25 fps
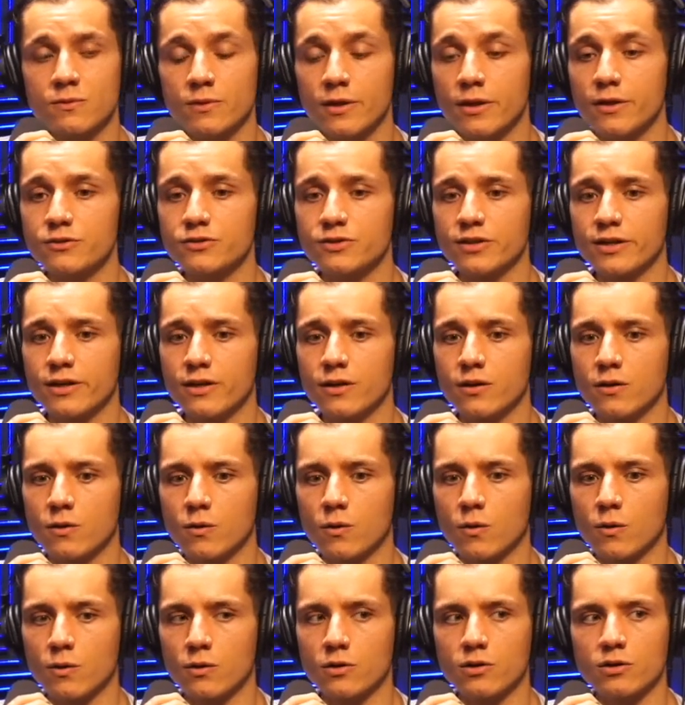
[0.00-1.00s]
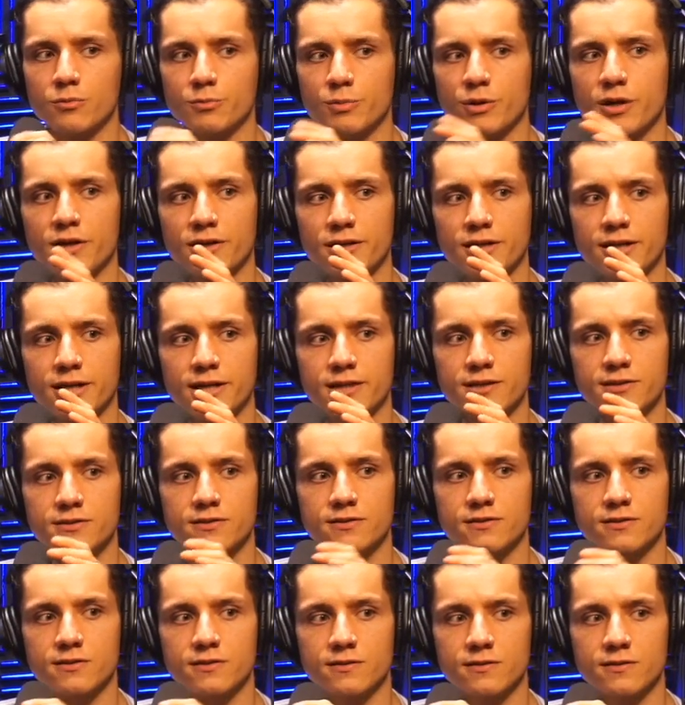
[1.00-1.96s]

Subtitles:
Yeah, it was like a horror podcast.